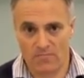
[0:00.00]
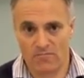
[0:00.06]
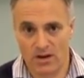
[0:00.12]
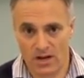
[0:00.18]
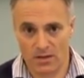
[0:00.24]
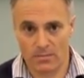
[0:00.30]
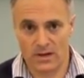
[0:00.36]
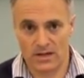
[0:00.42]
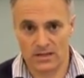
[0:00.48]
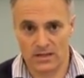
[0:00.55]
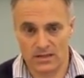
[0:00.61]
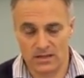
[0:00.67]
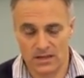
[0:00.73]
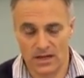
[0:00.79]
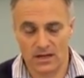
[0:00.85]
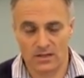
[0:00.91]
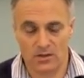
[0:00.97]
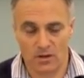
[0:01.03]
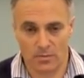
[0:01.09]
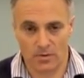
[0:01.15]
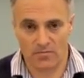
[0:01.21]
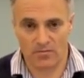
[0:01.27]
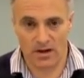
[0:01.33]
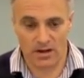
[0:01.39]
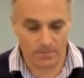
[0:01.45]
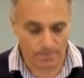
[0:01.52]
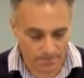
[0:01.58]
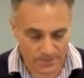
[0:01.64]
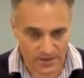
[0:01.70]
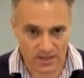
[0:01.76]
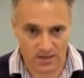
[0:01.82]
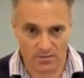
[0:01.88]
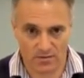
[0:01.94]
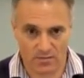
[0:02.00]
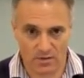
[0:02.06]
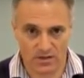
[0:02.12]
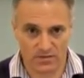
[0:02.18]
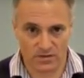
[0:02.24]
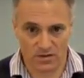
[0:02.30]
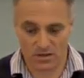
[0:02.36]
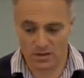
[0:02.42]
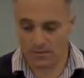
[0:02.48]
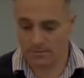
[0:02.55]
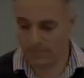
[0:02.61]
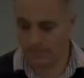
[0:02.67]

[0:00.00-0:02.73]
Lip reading: recommended telescopic rail. Thank you very much for your time.